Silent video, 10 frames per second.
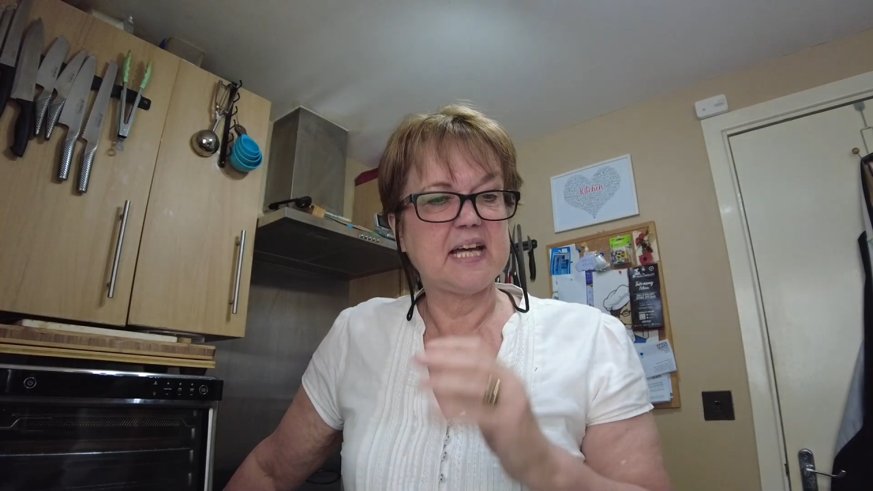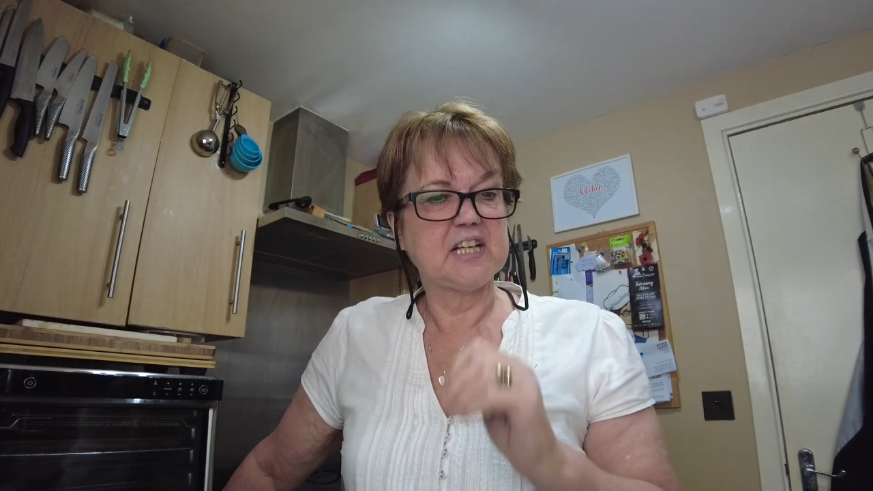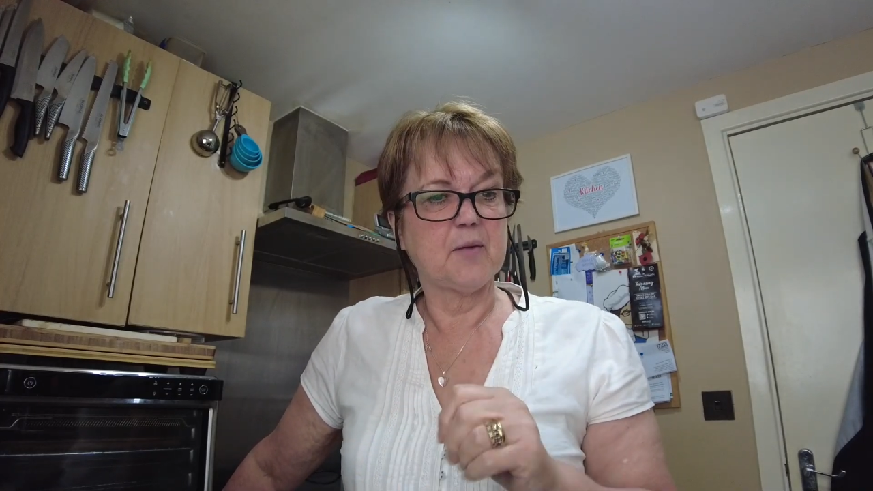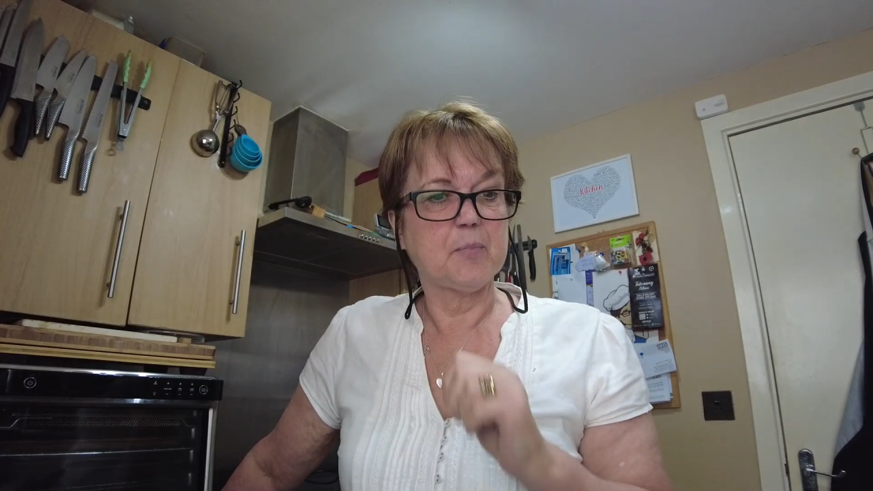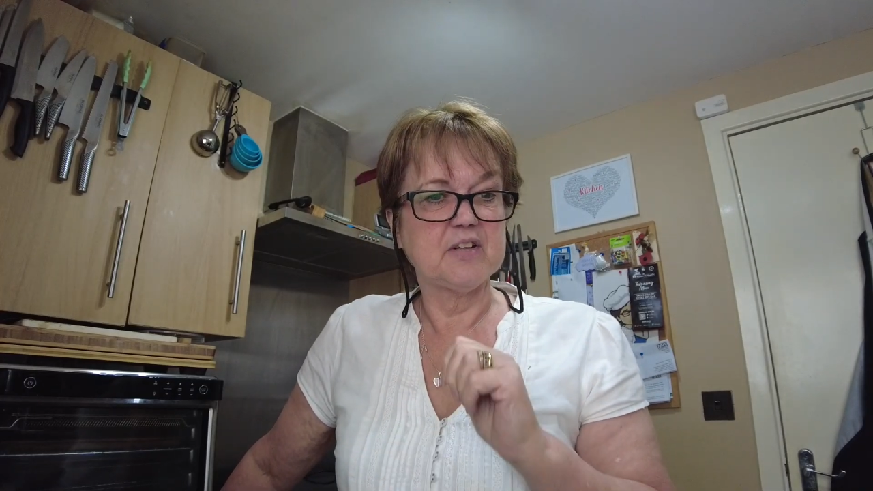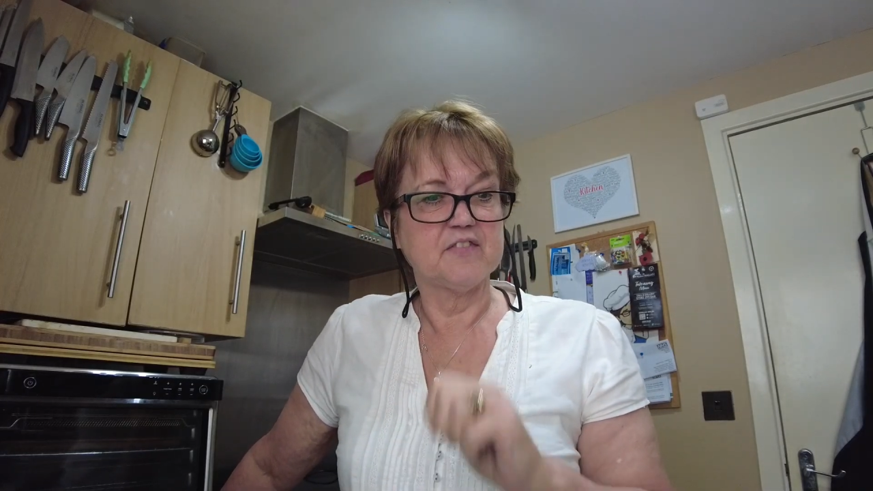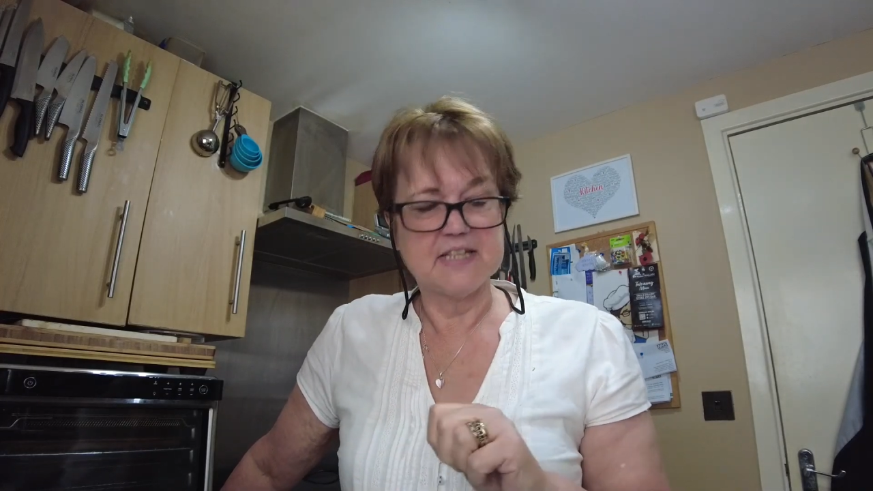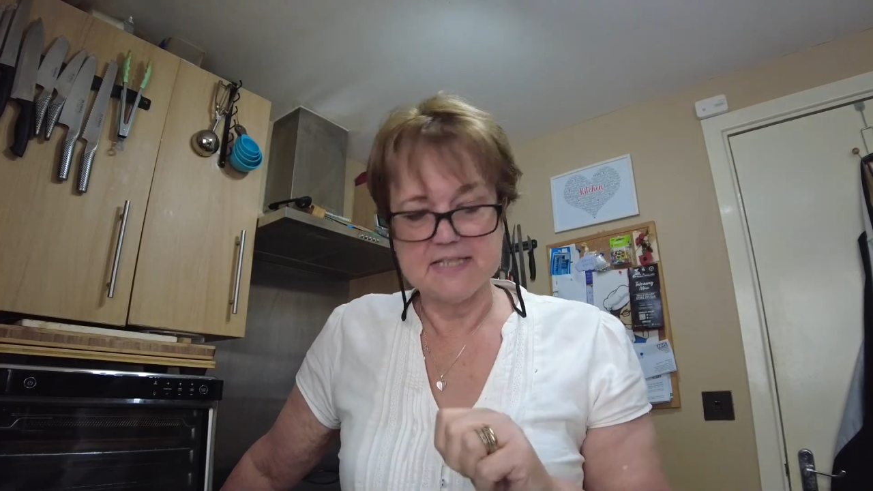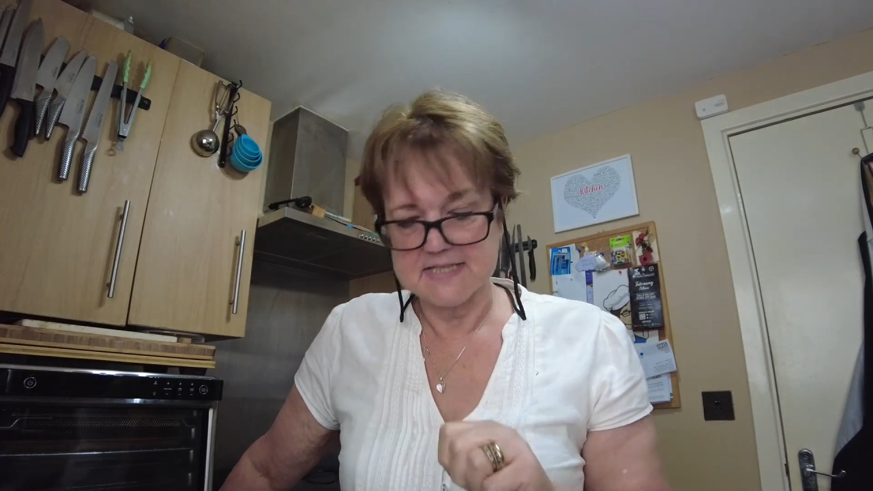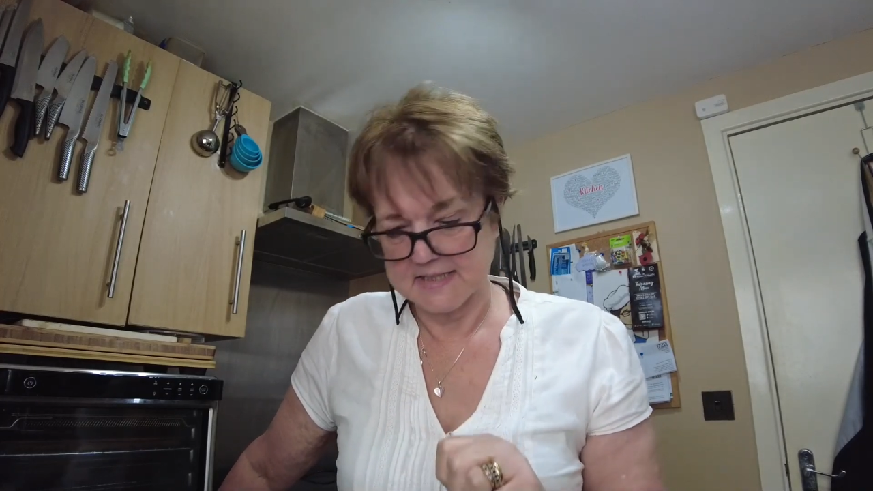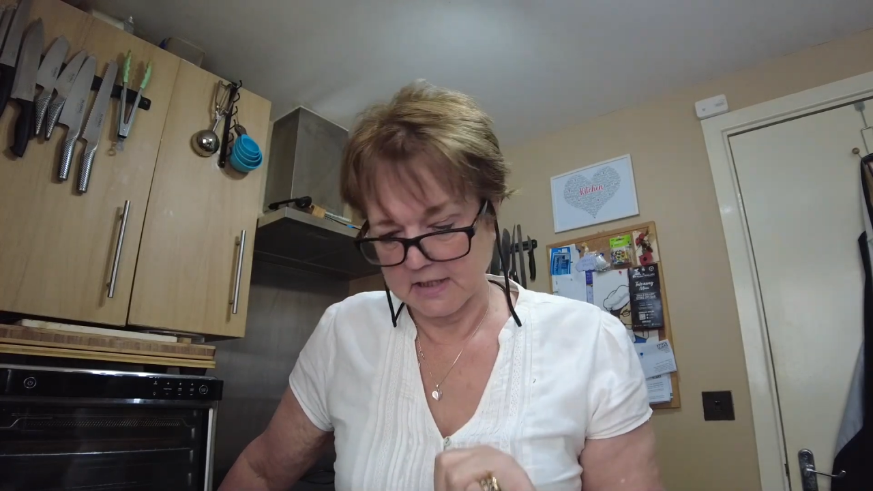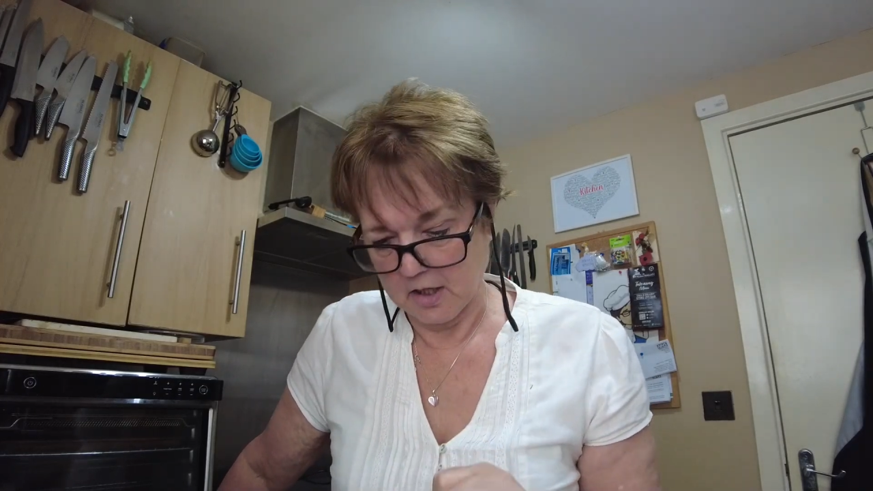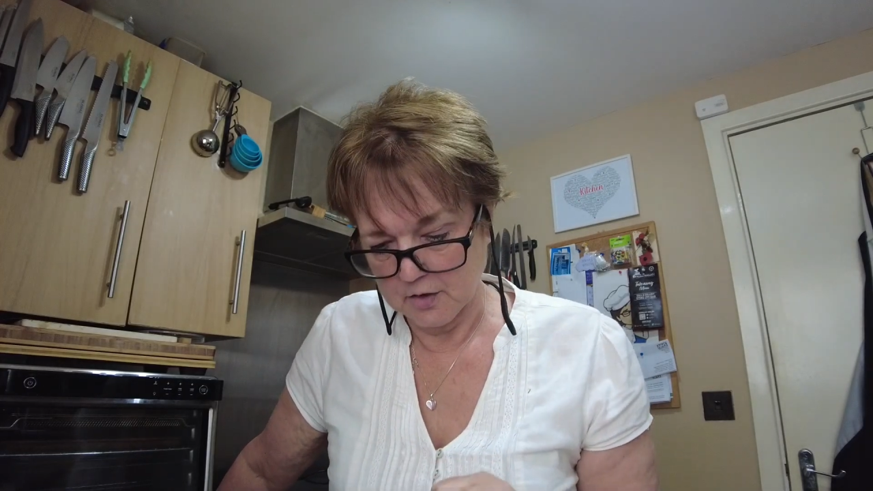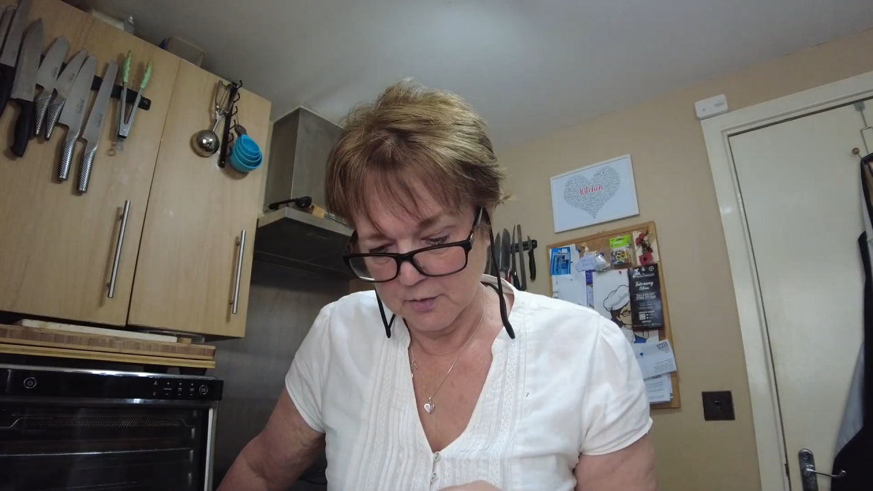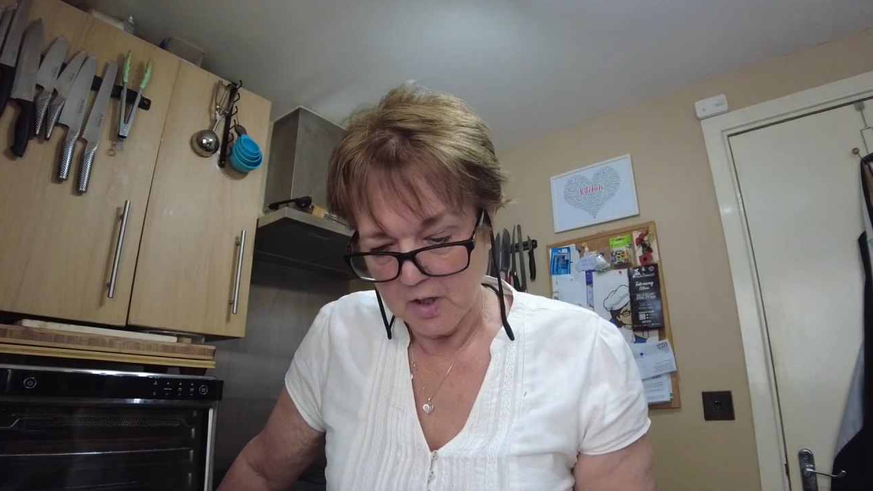a couple of years
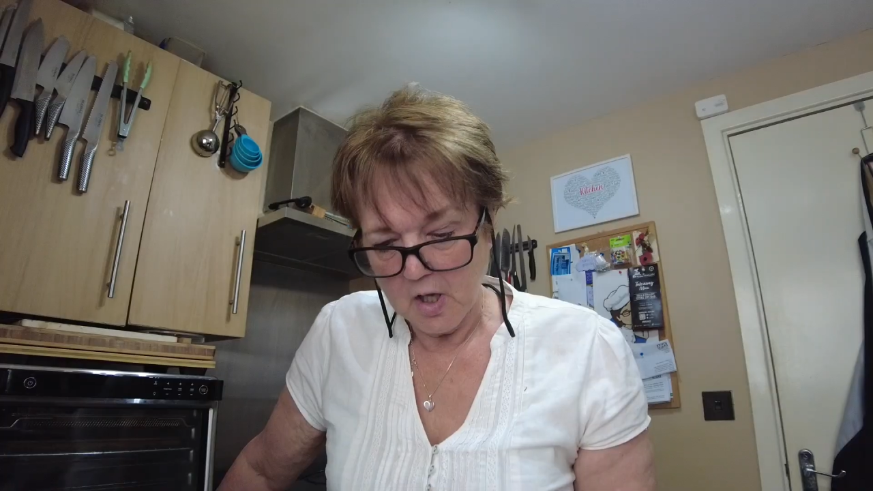ago.